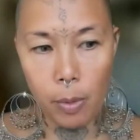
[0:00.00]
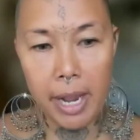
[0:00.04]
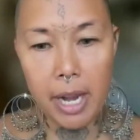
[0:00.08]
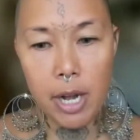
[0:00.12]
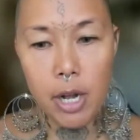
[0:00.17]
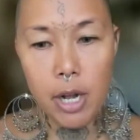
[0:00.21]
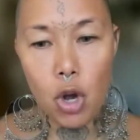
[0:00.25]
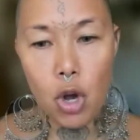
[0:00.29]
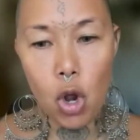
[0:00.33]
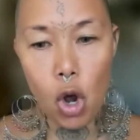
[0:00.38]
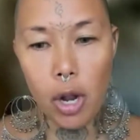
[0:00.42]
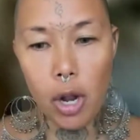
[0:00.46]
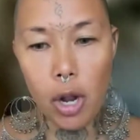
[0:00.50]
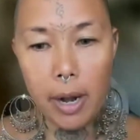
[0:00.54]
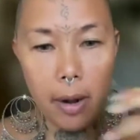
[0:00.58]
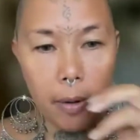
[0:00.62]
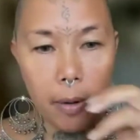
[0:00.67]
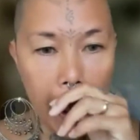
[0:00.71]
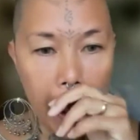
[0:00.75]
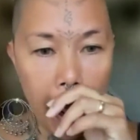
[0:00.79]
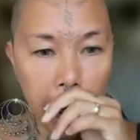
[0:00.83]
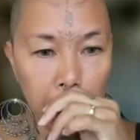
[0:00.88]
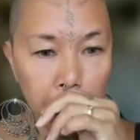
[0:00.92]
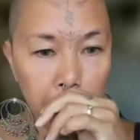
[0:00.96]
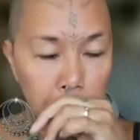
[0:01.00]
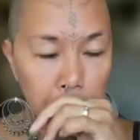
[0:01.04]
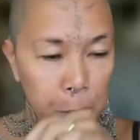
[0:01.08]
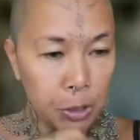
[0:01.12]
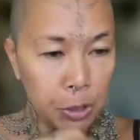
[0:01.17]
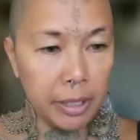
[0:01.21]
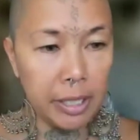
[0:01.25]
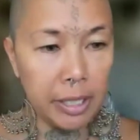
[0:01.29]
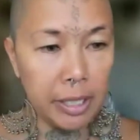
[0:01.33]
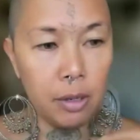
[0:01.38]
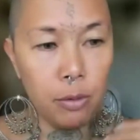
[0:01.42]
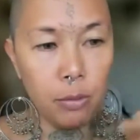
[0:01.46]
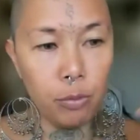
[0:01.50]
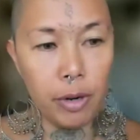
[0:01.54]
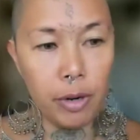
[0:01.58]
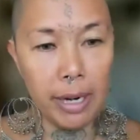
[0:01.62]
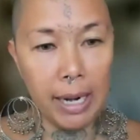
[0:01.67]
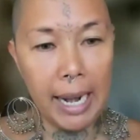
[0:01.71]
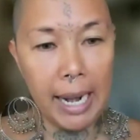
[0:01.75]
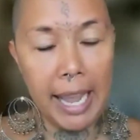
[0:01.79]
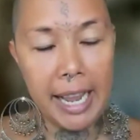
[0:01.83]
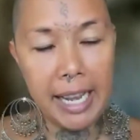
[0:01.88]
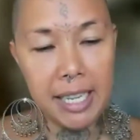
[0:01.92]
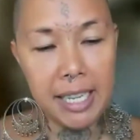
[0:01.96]
We're not actually
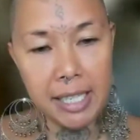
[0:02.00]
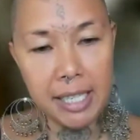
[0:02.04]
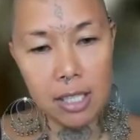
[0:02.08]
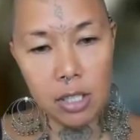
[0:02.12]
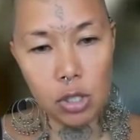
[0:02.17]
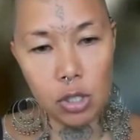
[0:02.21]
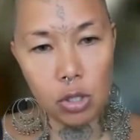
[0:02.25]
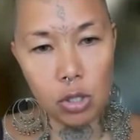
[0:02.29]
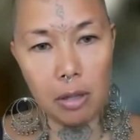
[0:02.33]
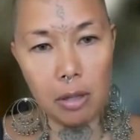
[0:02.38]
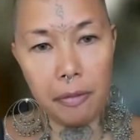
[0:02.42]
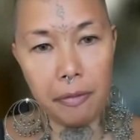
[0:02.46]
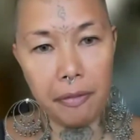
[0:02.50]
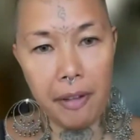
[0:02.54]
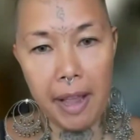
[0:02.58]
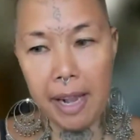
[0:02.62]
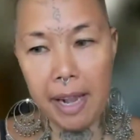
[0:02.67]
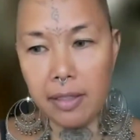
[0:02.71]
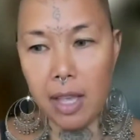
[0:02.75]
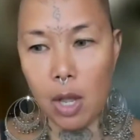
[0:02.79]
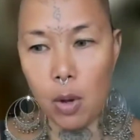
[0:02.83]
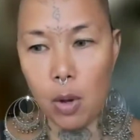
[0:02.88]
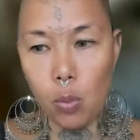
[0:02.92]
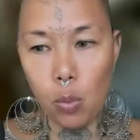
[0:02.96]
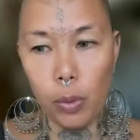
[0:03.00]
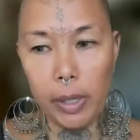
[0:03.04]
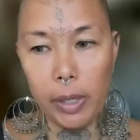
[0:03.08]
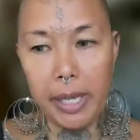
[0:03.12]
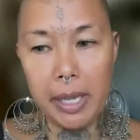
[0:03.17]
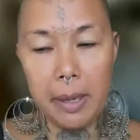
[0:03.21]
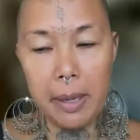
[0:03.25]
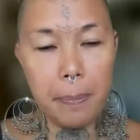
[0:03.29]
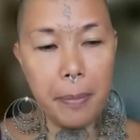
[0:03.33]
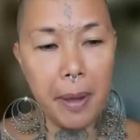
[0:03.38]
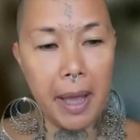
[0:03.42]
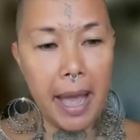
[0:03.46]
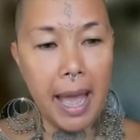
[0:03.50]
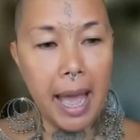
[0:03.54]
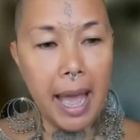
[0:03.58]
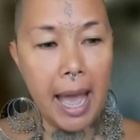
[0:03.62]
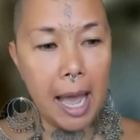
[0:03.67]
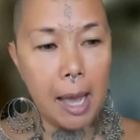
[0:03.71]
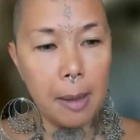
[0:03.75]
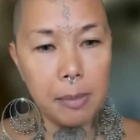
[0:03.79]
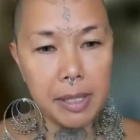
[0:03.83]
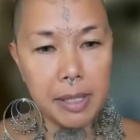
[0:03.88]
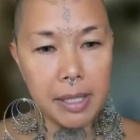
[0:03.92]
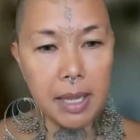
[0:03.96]
relating to the fact that we
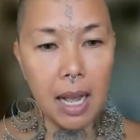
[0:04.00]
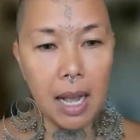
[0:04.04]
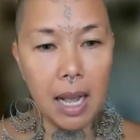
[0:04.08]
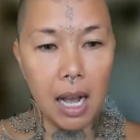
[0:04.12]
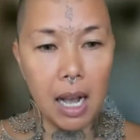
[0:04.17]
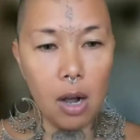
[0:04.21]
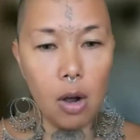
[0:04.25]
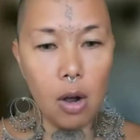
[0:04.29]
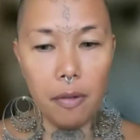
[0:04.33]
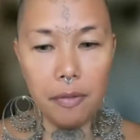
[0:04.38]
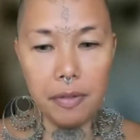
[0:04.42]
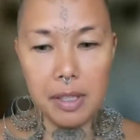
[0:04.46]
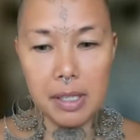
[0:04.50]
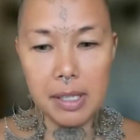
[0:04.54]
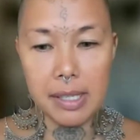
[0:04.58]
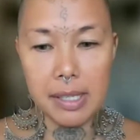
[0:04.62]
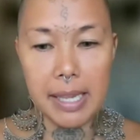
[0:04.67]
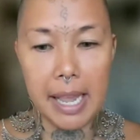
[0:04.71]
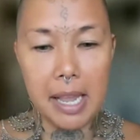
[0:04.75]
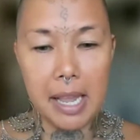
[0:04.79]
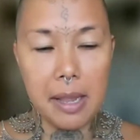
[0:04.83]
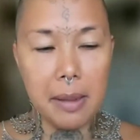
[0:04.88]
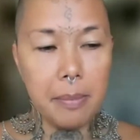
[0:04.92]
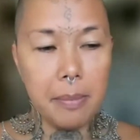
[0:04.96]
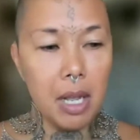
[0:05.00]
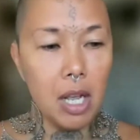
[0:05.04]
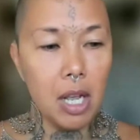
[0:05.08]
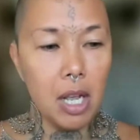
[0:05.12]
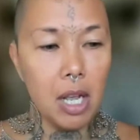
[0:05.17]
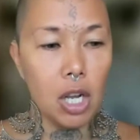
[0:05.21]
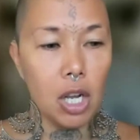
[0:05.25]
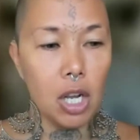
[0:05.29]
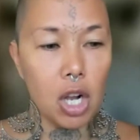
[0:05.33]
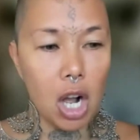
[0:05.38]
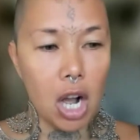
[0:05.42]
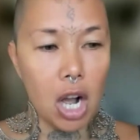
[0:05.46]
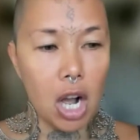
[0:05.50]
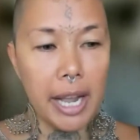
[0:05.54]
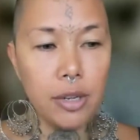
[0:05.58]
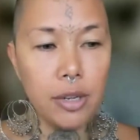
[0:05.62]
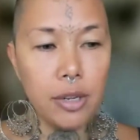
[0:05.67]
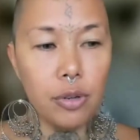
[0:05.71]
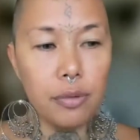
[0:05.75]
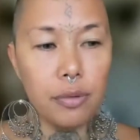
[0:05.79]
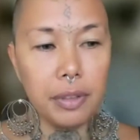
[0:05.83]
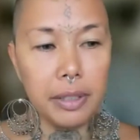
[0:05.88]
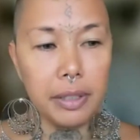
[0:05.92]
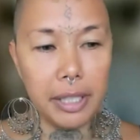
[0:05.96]
perhaps are of the same
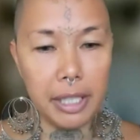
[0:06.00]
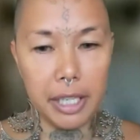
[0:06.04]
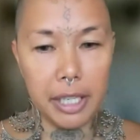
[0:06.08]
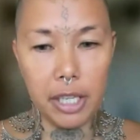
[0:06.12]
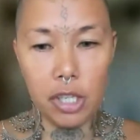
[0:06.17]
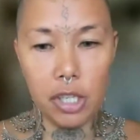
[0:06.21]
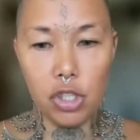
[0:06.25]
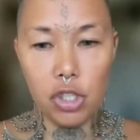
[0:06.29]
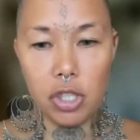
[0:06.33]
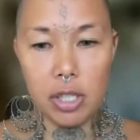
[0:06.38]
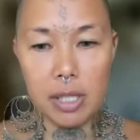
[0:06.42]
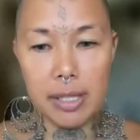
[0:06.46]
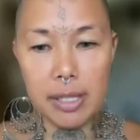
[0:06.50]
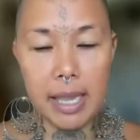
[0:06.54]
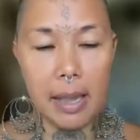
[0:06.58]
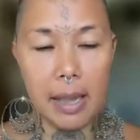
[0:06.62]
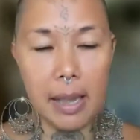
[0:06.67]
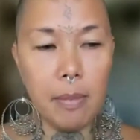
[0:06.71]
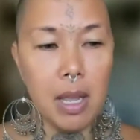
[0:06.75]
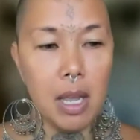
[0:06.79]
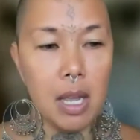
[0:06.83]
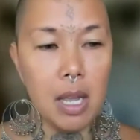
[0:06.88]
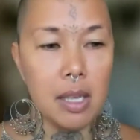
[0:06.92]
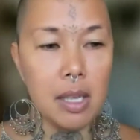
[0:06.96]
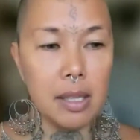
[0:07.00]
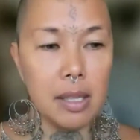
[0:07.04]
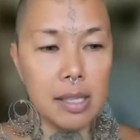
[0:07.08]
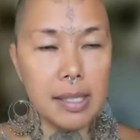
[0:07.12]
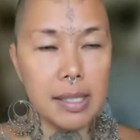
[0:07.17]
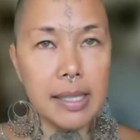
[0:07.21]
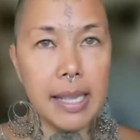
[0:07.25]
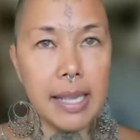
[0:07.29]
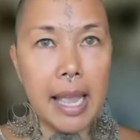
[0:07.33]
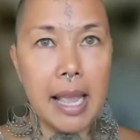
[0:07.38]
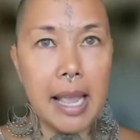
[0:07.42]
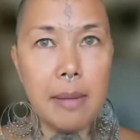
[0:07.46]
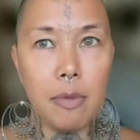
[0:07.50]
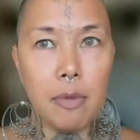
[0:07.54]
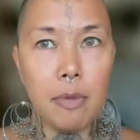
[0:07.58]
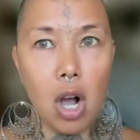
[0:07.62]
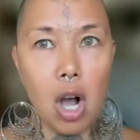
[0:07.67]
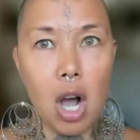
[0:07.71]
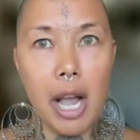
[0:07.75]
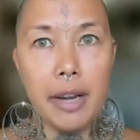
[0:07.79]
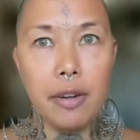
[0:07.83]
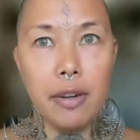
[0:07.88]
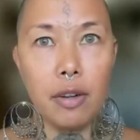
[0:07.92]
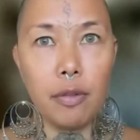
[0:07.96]
kind of lineage, the same
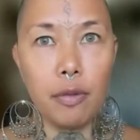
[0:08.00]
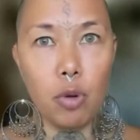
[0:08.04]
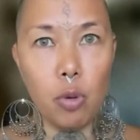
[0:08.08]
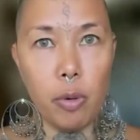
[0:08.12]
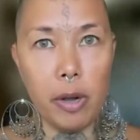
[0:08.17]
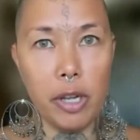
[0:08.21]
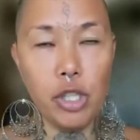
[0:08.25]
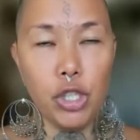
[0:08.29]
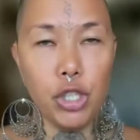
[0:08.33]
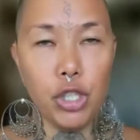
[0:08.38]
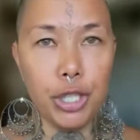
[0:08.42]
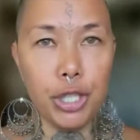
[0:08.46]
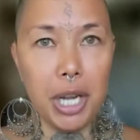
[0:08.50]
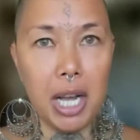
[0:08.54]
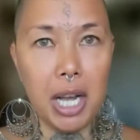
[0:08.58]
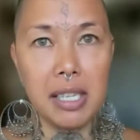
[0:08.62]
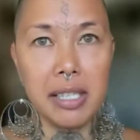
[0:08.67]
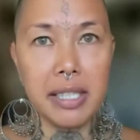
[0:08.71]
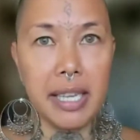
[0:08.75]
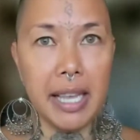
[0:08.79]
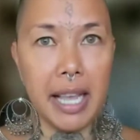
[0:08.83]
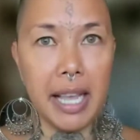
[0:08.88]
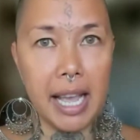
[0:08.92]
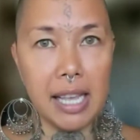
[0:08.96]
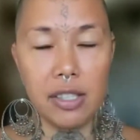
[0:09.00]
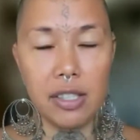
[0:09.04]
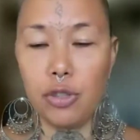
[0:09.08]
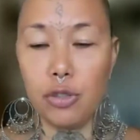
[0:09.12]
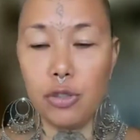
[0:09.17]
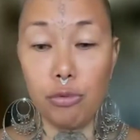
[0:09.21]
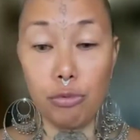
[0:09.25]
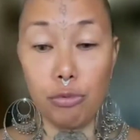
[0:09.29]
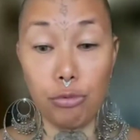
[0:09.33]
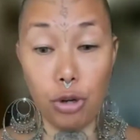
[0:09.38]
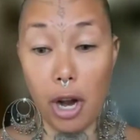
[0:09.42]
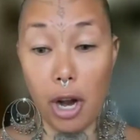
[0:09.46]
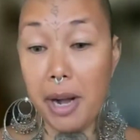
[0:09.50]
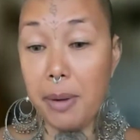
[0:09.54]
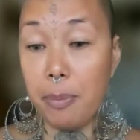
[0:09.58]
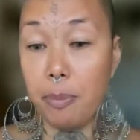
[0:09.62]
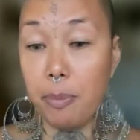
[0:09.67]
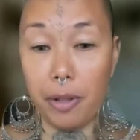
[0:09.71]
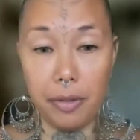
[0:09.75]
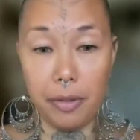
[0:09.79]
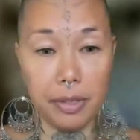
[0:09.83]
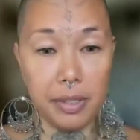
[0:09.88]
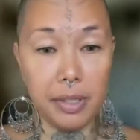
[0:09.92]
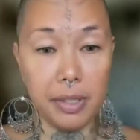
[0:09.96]
kind of question asking as the Wright